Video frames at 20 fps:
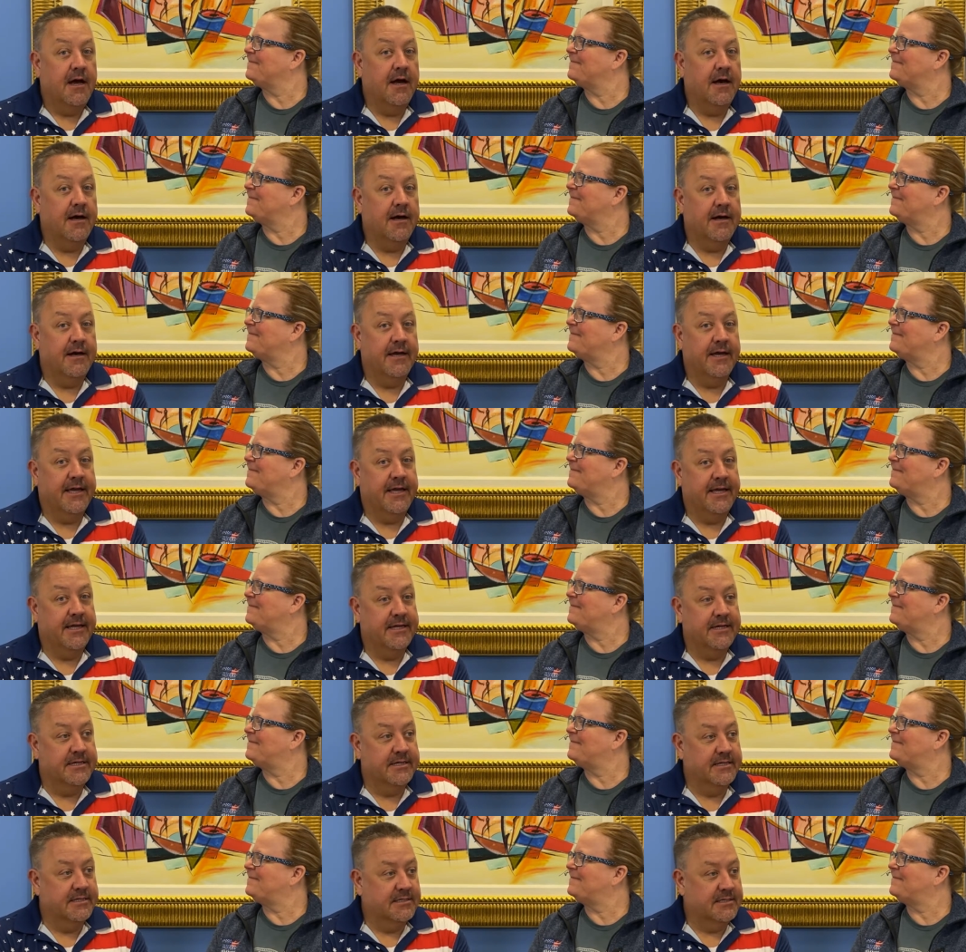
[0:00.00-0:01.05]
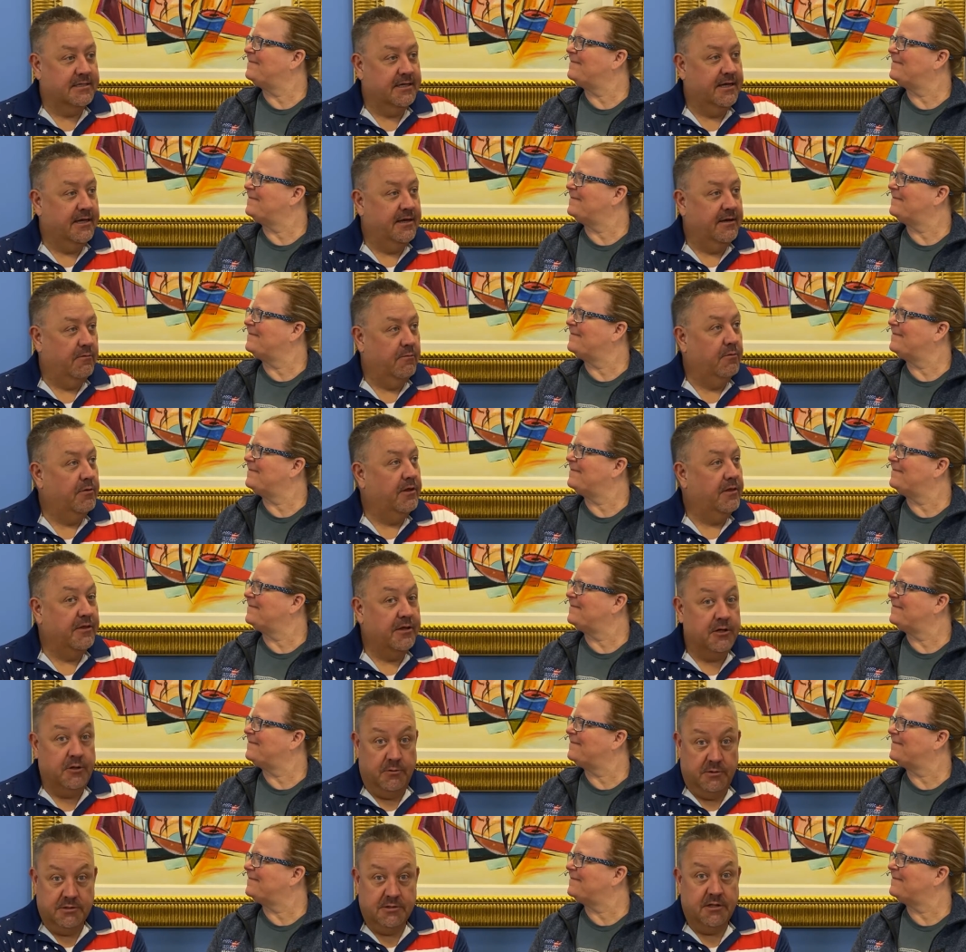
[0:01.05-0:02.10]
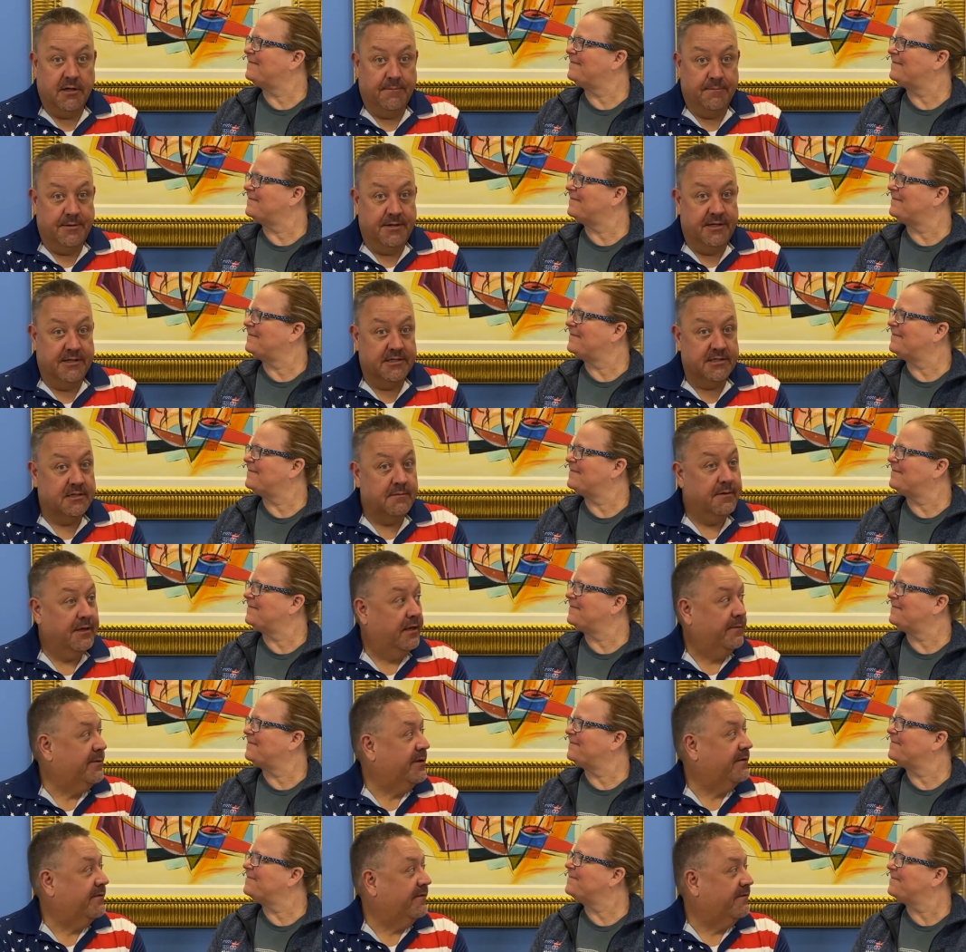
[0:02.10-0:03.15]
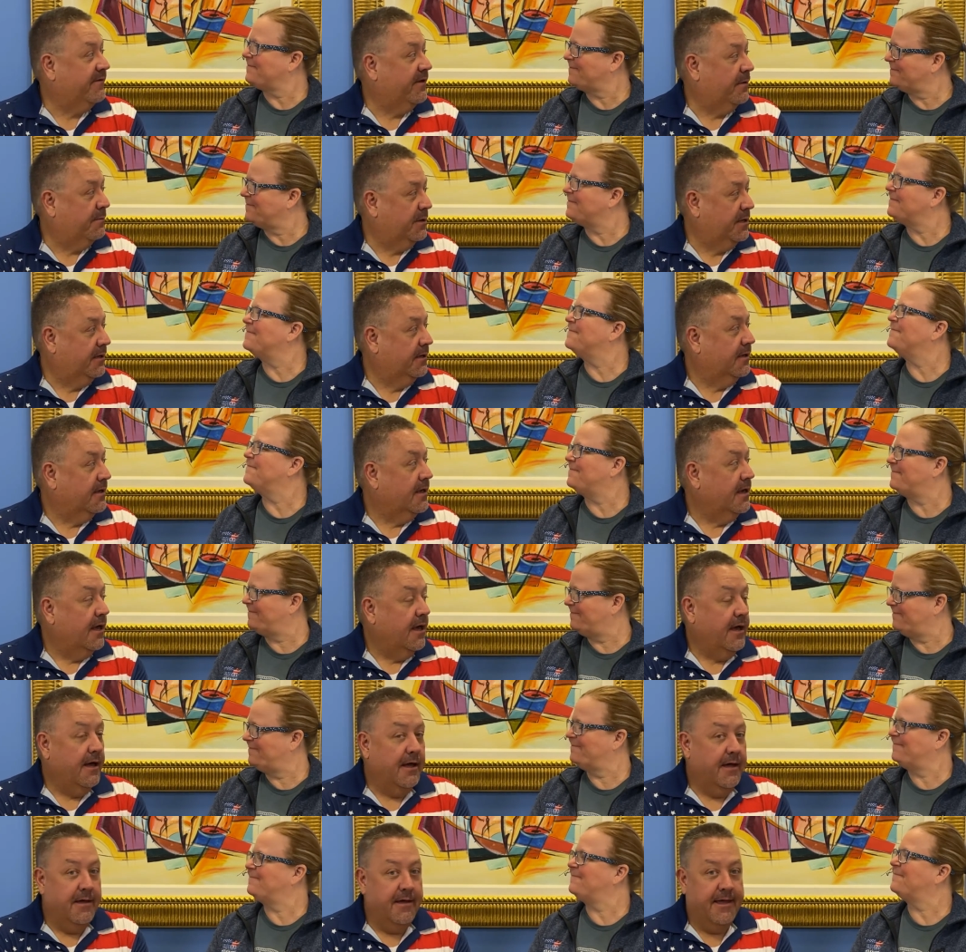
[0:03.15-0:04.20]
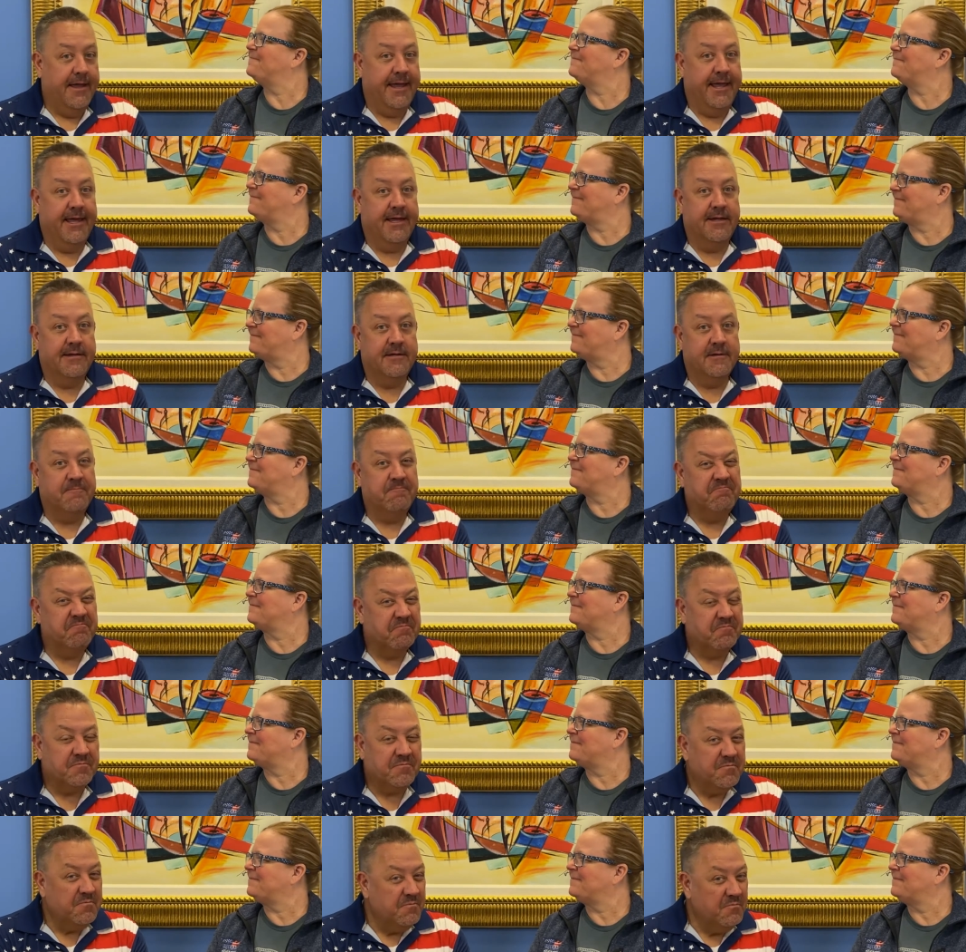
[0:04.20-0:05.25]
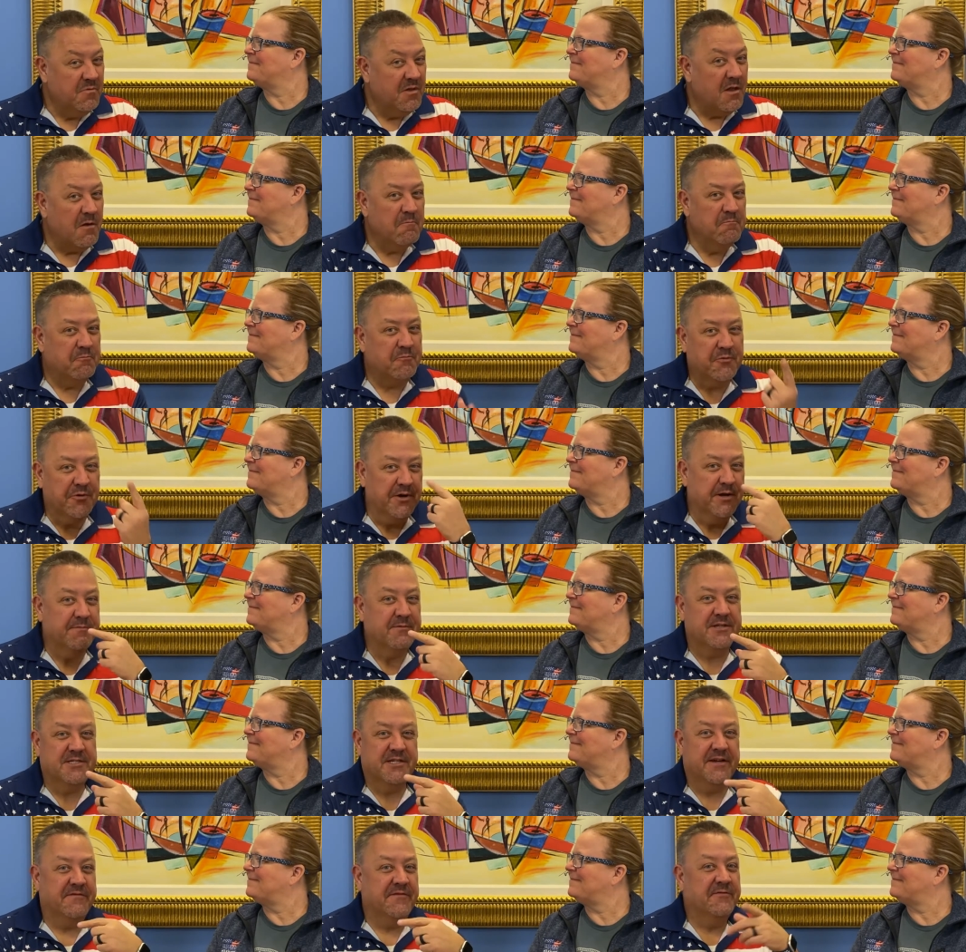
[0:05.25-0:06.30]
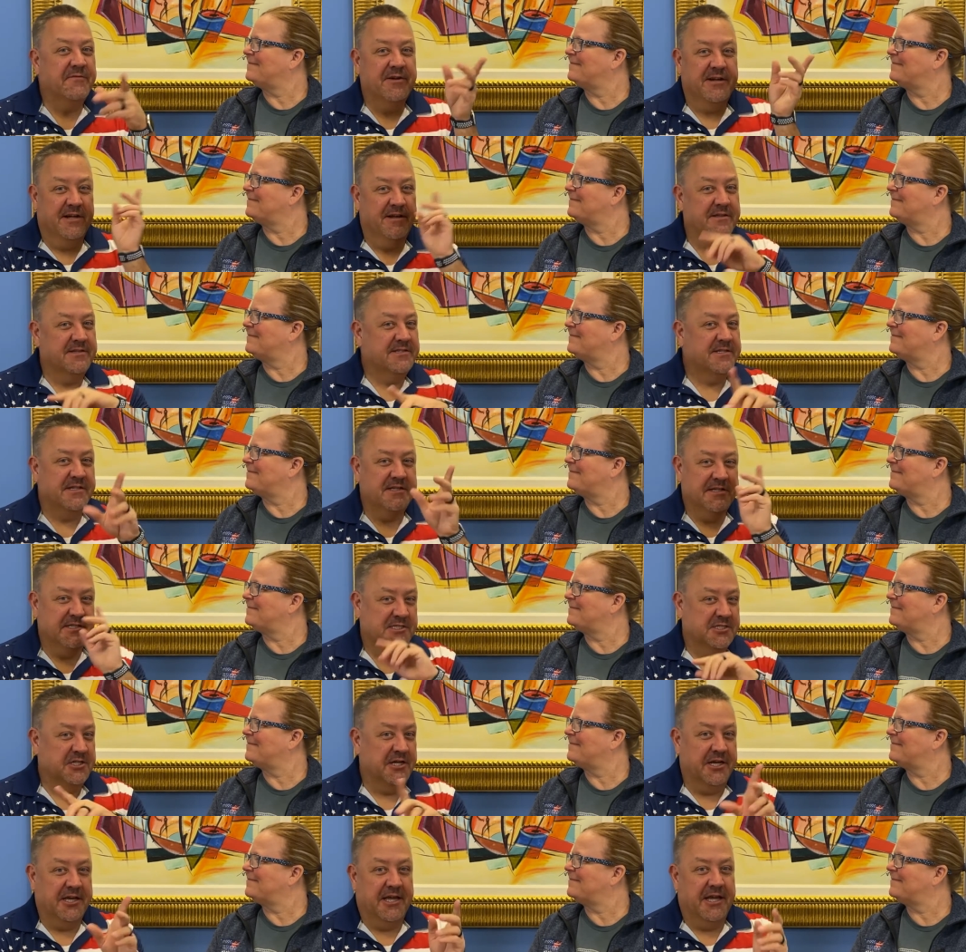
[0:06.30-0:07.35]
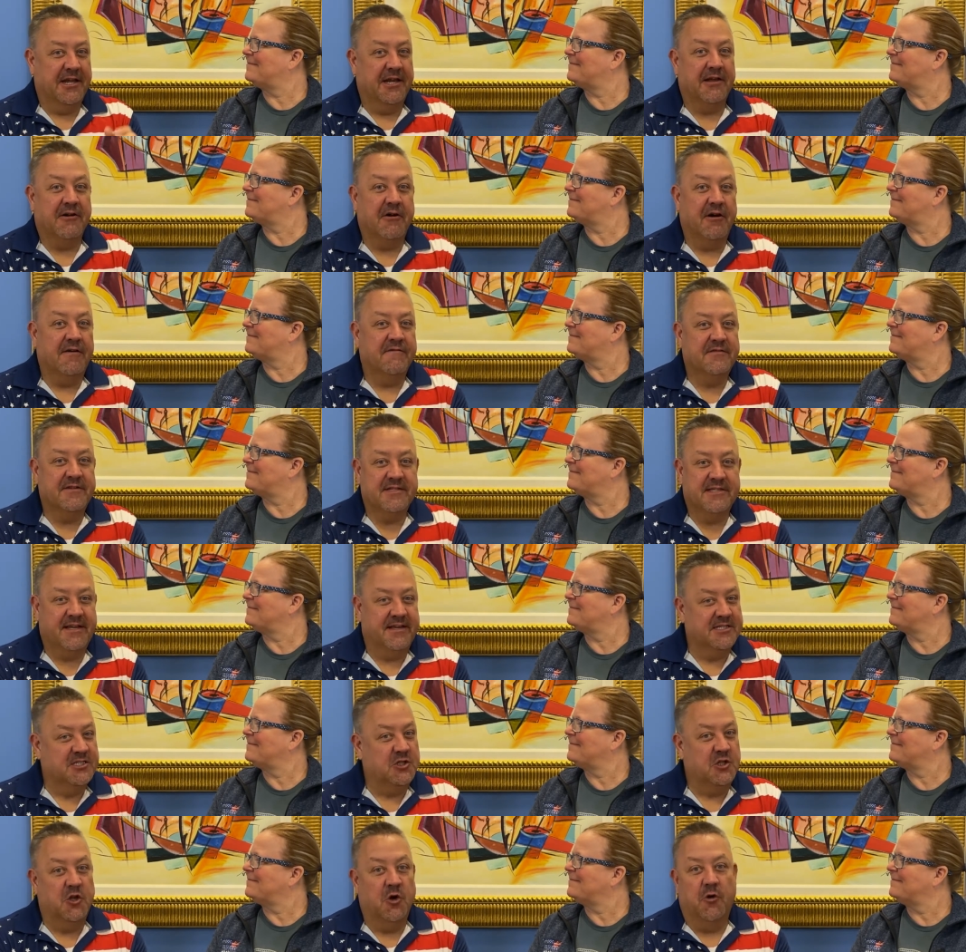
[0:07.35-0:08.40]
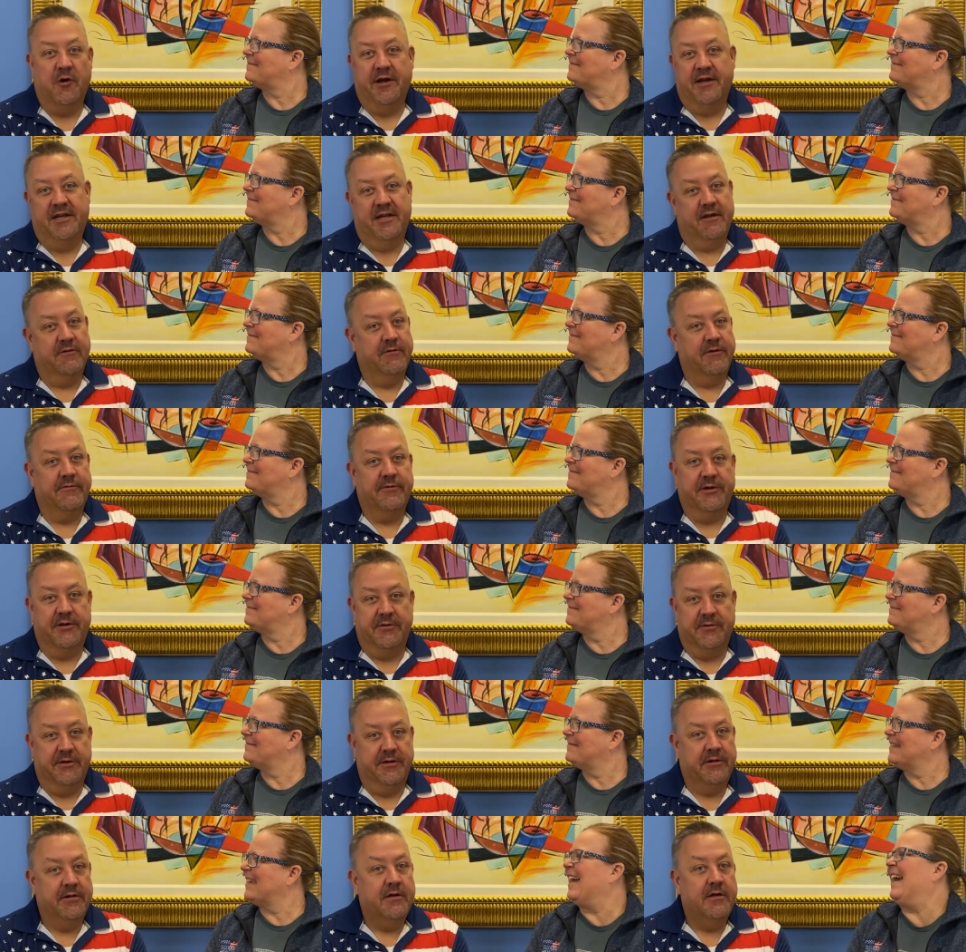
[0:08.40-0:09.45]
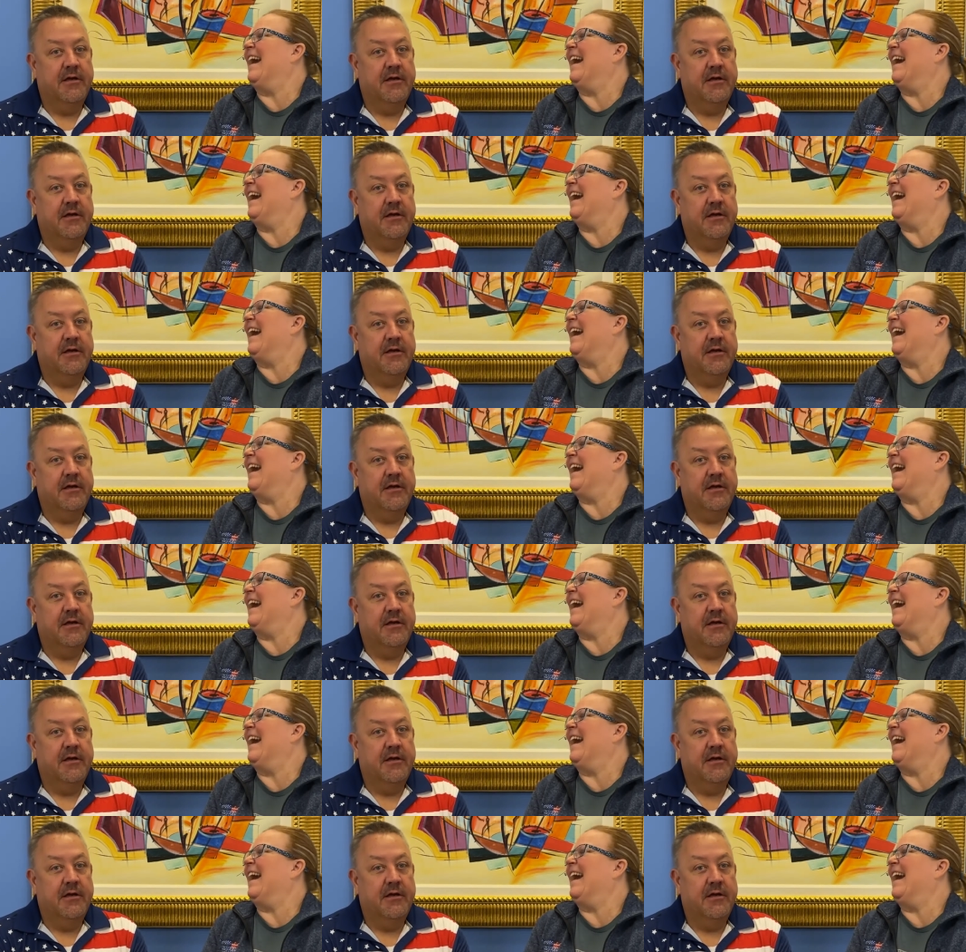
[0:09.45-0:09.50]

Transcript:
Speaker 1: uh, is uh, the newest company. It's the baby of the family, mm-hmm. Uh, and pretty much everyone else in this gigantic office has no idea what we're doing.